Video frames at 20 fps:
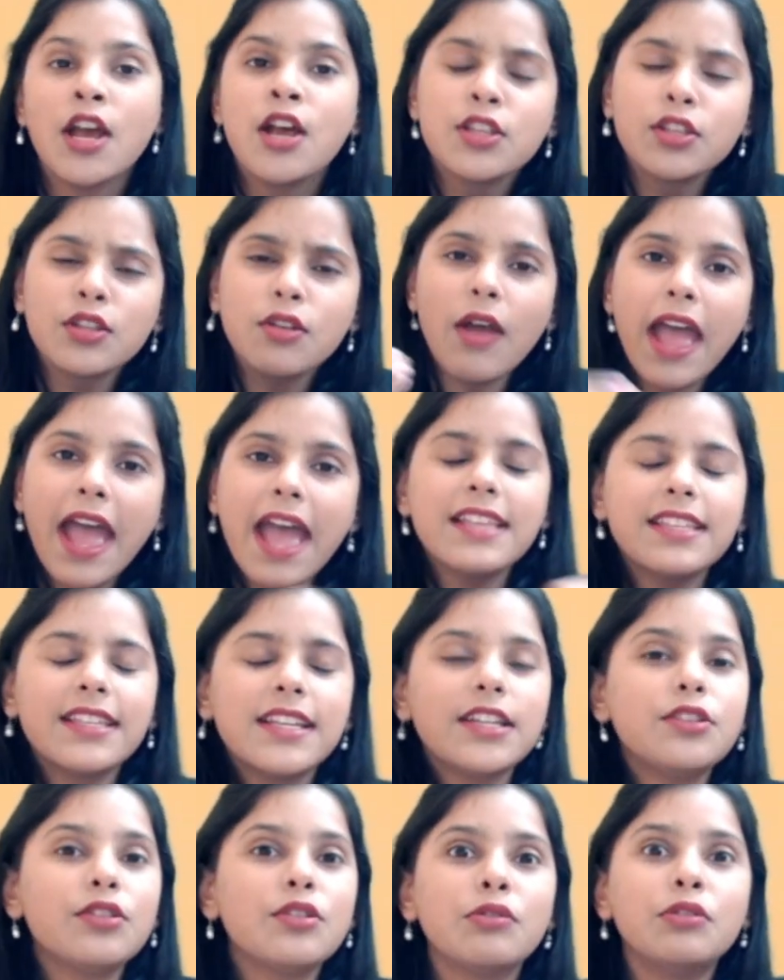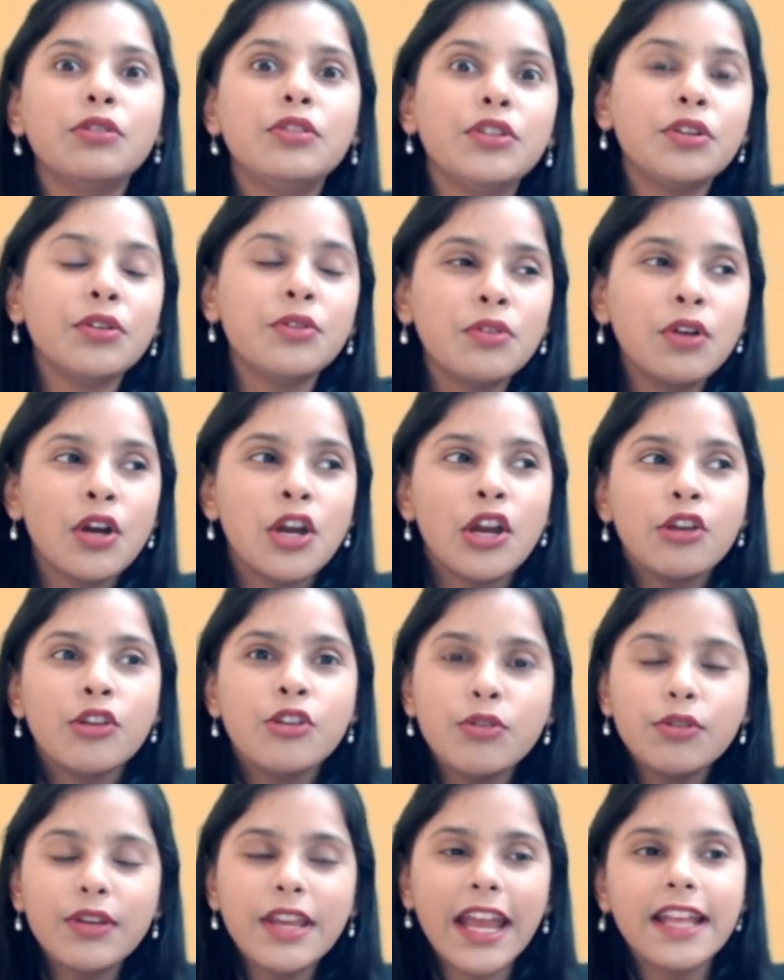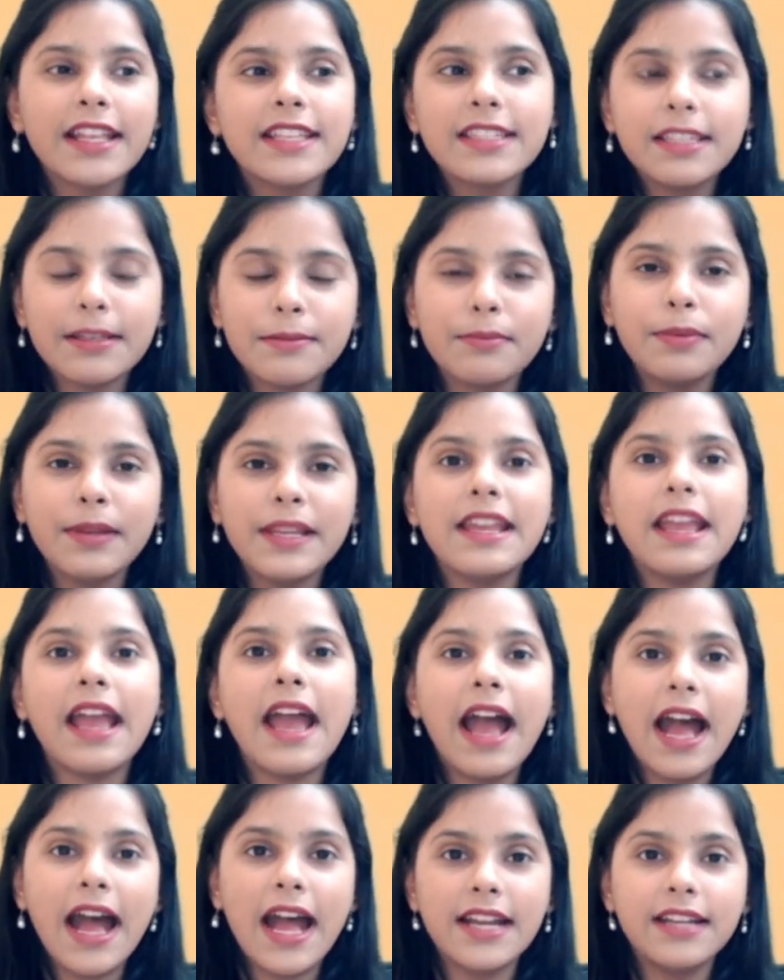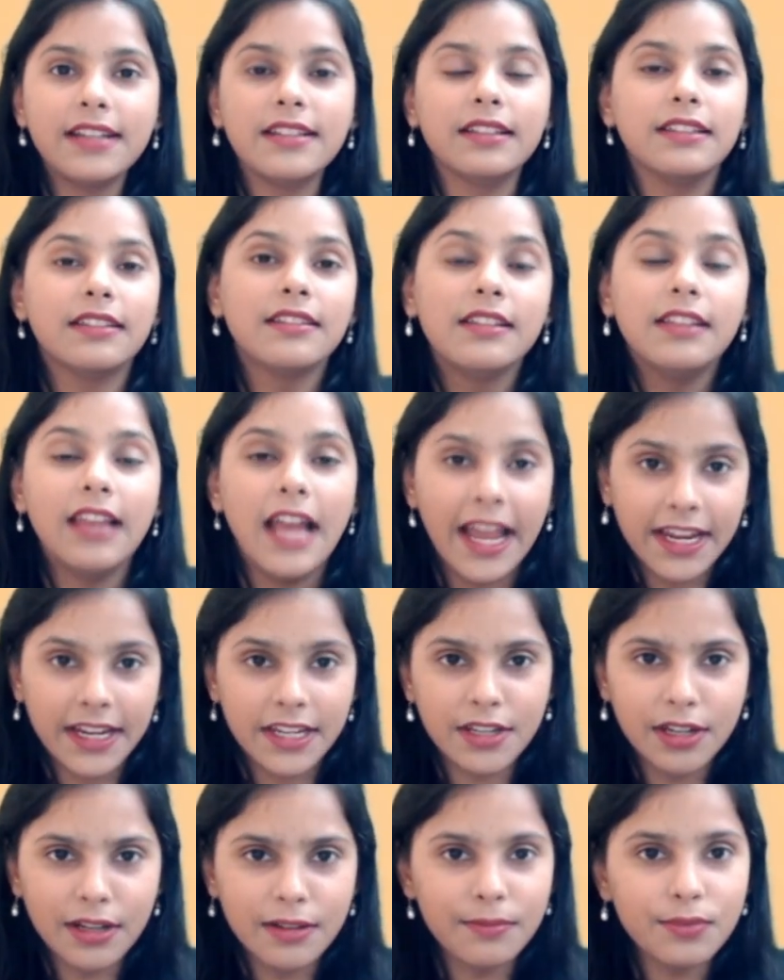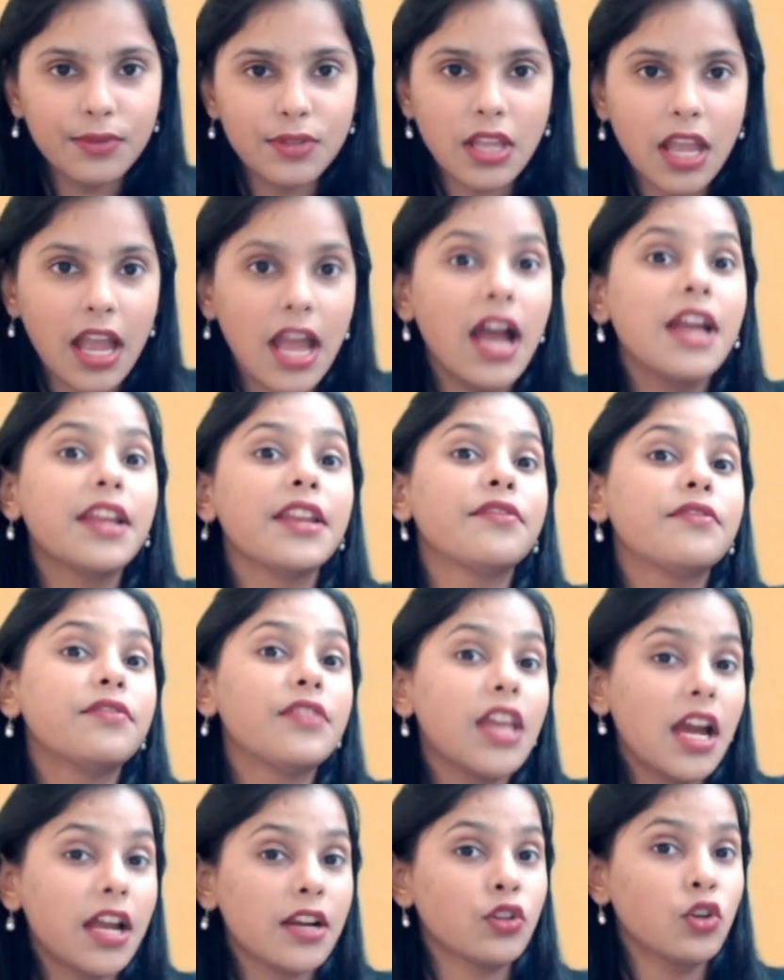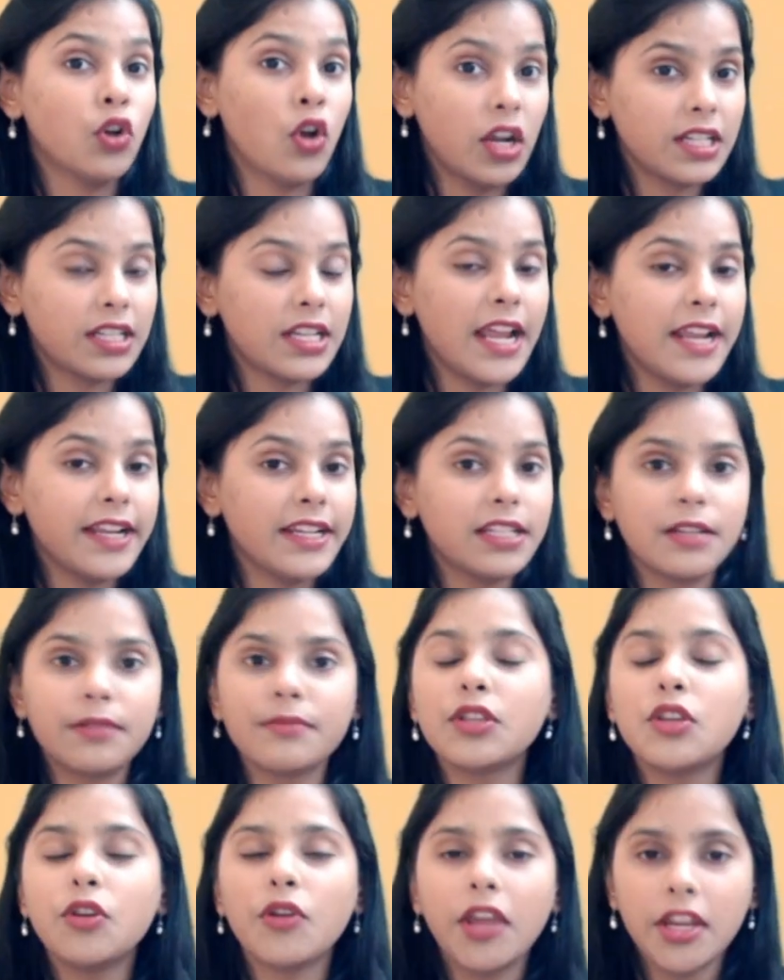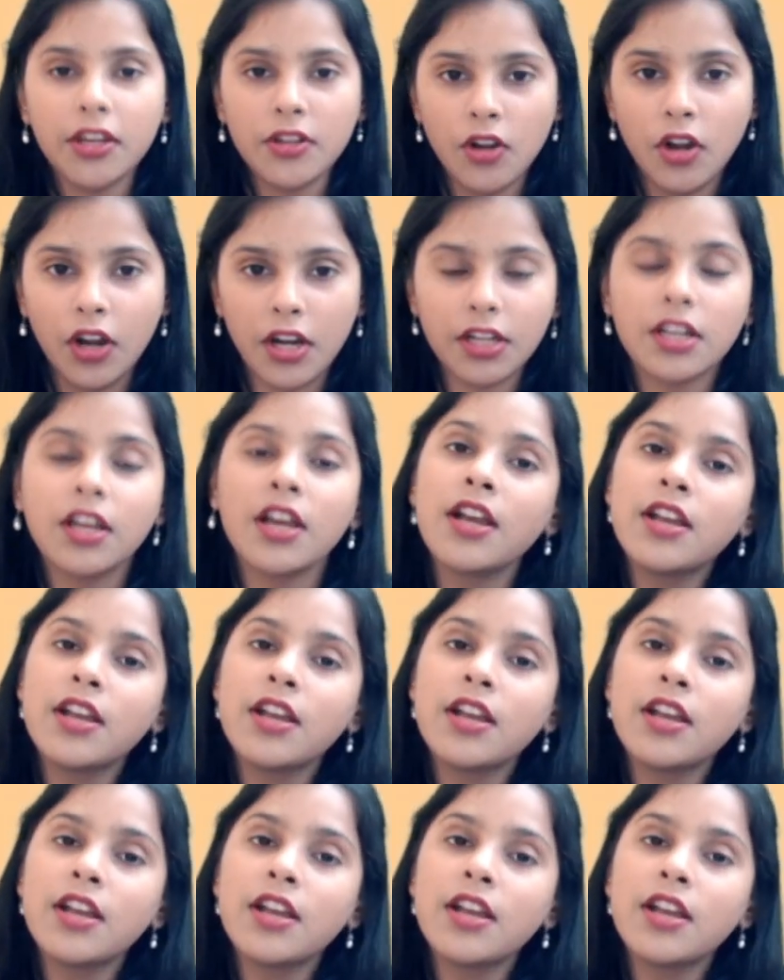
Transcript: So as I told you, you can simply add the like terms, and if they are not like terms, you cannot.